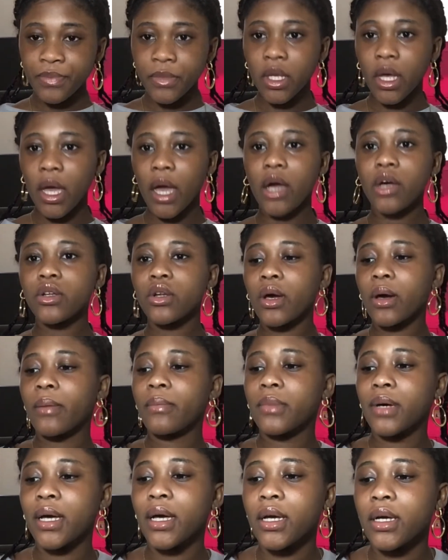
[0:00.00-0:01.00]
I don't know how I'm
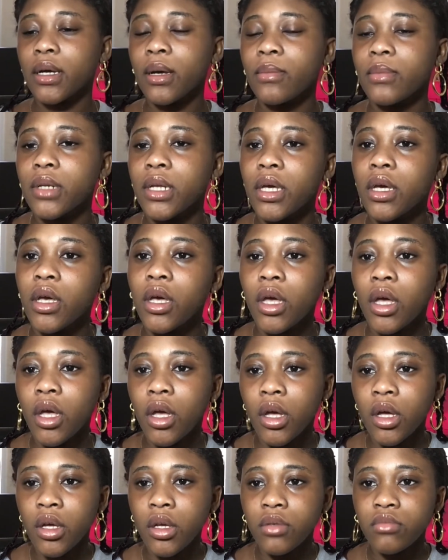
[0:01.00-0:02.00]
act. I'm like,
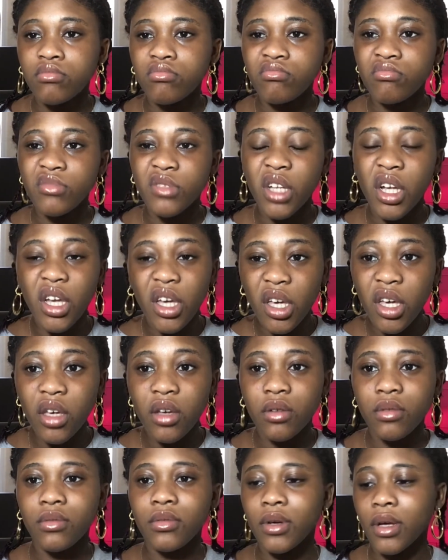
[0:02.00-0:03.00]

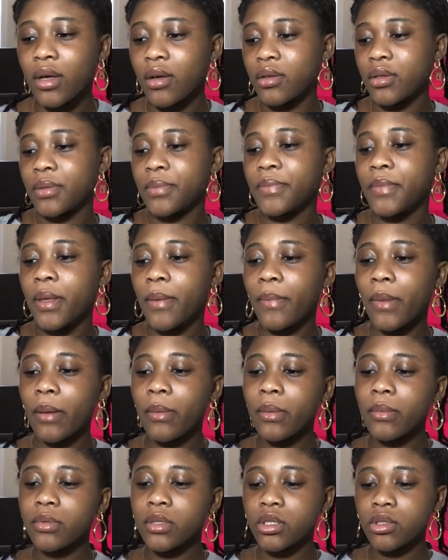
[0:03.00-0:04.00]
ew, I don't know. But I'm gonna
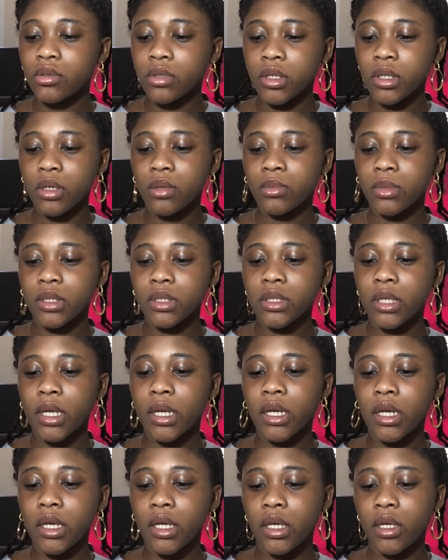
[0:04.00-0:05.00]
be chewing gum because I
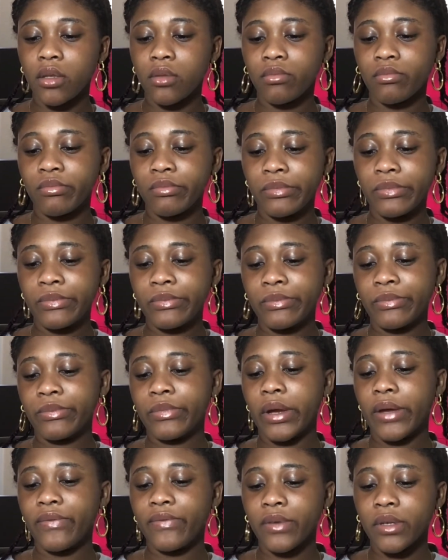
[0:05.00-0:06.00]
didn't eat
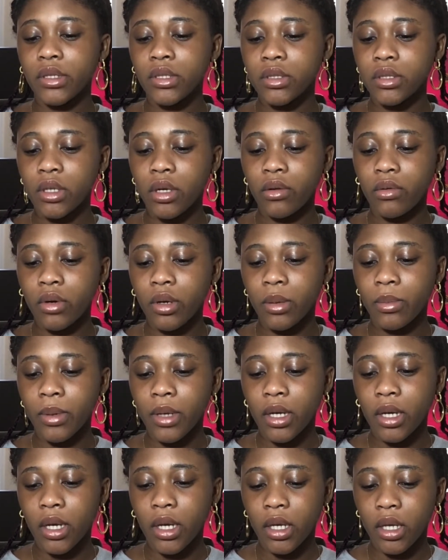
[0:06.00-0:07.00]
breakfast and we're about to
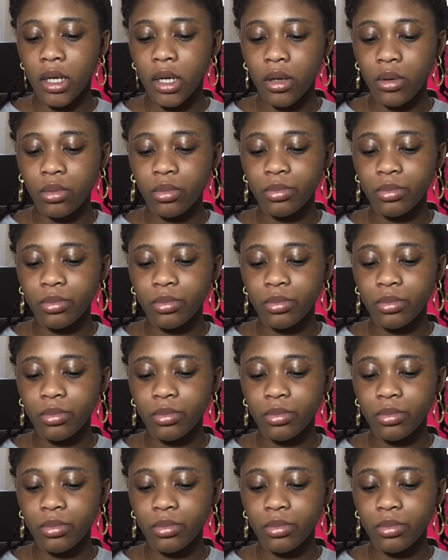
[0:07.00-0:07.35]
head out.